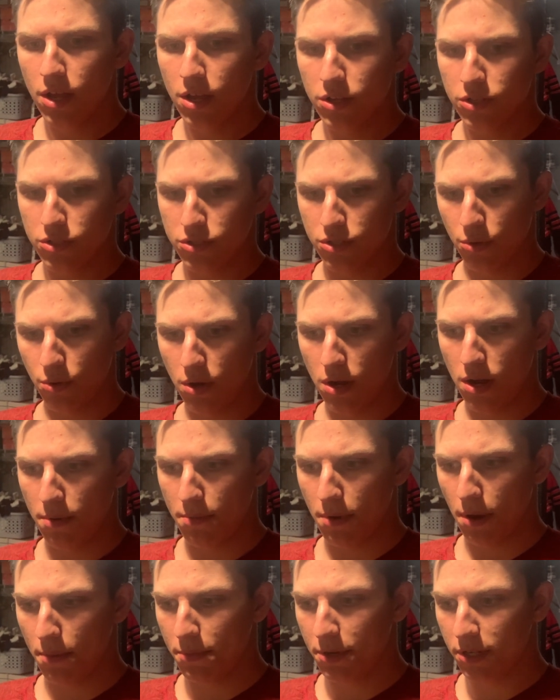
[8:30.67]
So
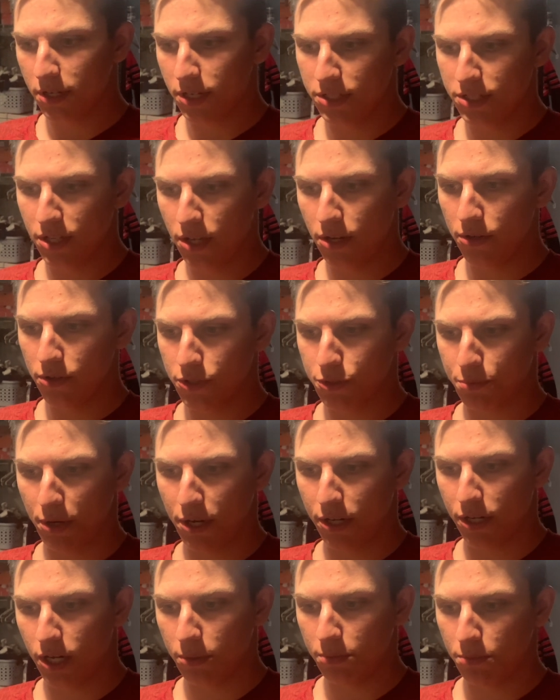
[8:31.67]
I'm going to continue to
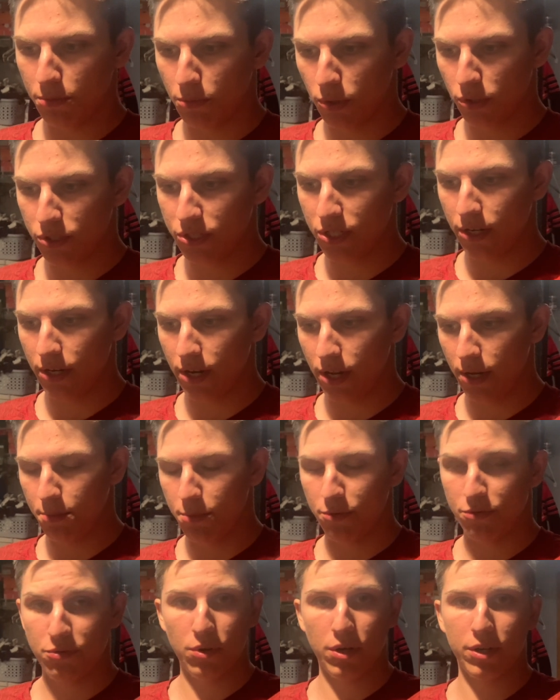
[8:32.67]
spray a couple more tonight
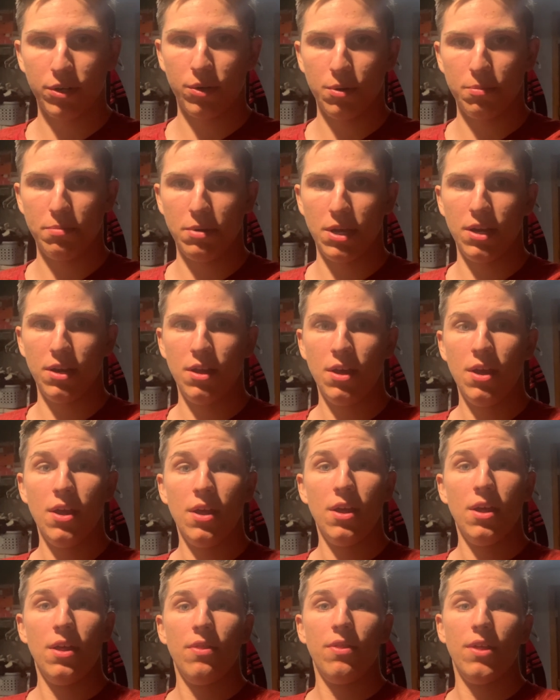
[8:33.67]
before I go to bed.
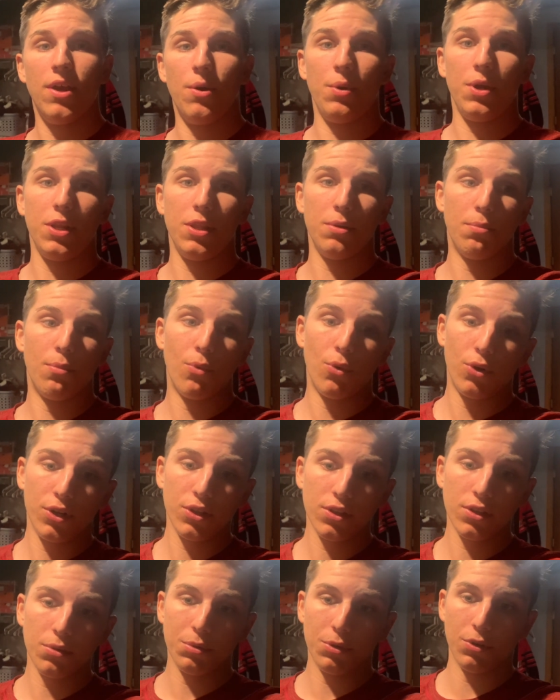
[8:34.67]
That way in the
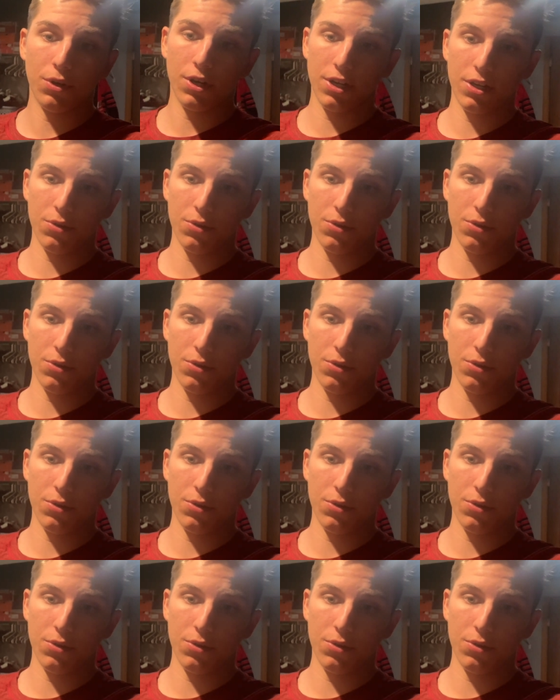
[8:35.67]
morning they'll be ready